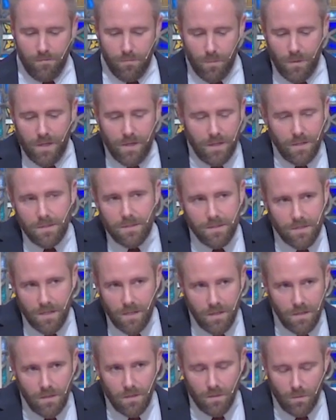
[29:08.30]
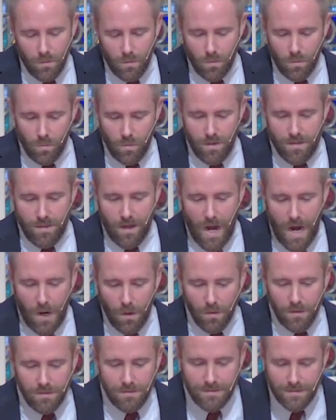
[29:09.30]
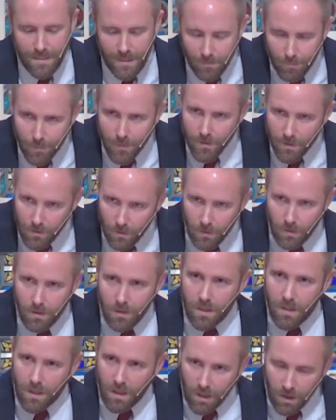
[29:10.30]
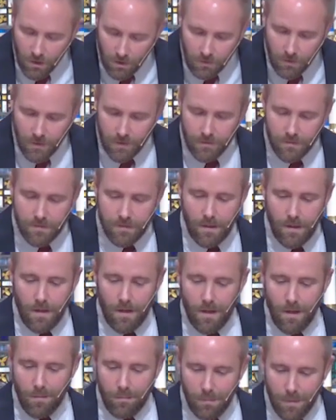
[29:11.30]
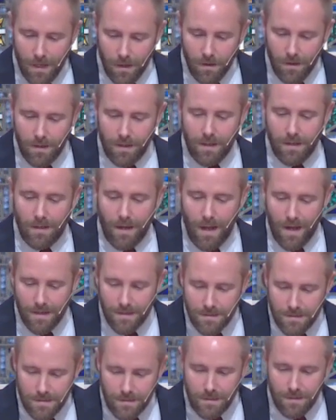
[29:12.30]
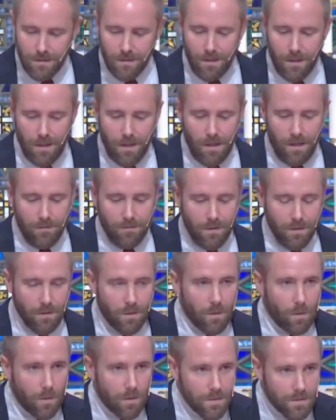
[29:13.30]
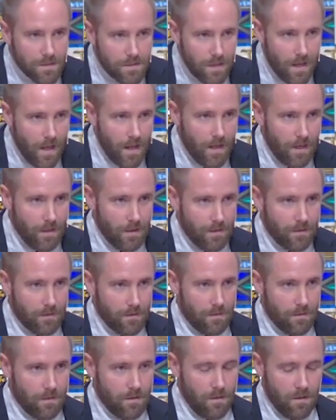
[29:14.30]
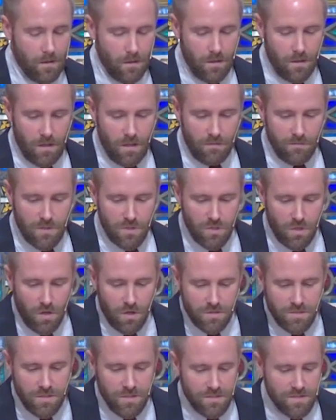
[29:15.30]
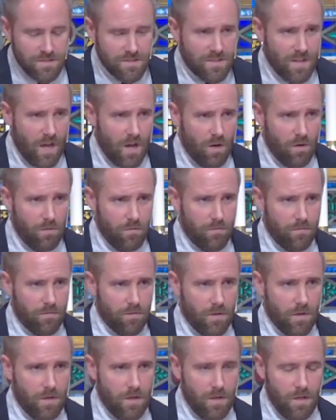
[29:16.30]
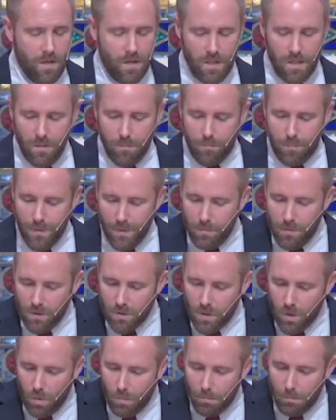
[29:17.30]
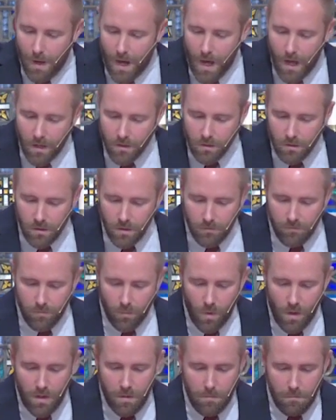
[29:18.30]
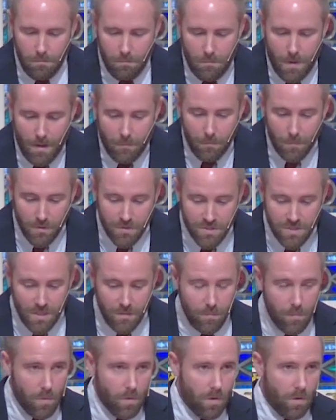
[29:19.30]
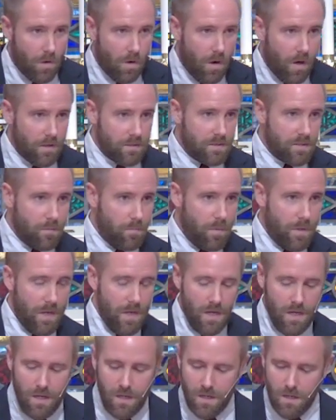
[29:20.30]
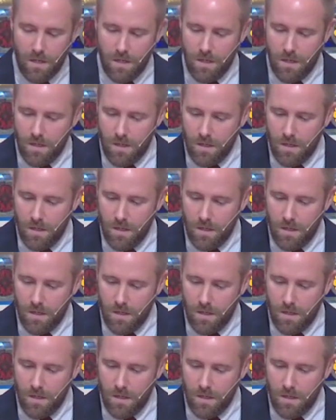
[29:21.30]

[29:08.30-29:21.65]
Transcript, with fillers: If we continue with our typical current American idea of the Lord's day, of church itself, and the biblical model of what membership ought to be?